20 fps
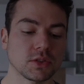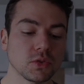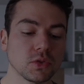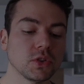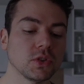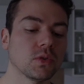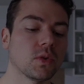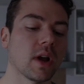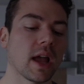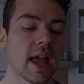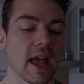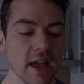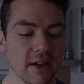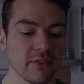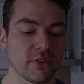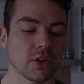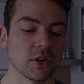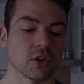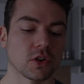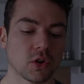Do you
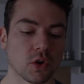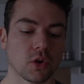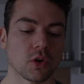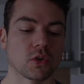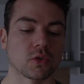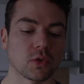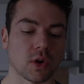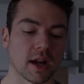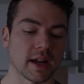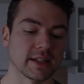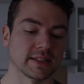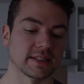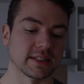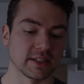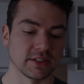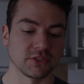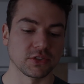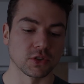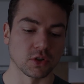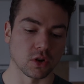ever cook rice?
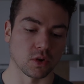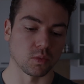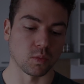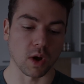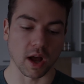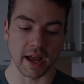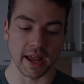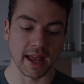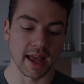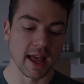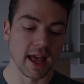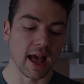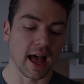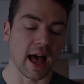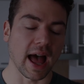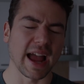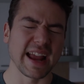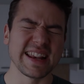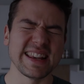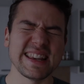If not, why?
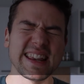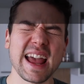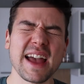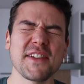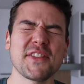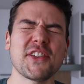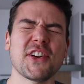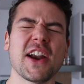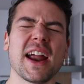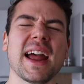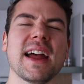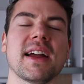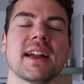I never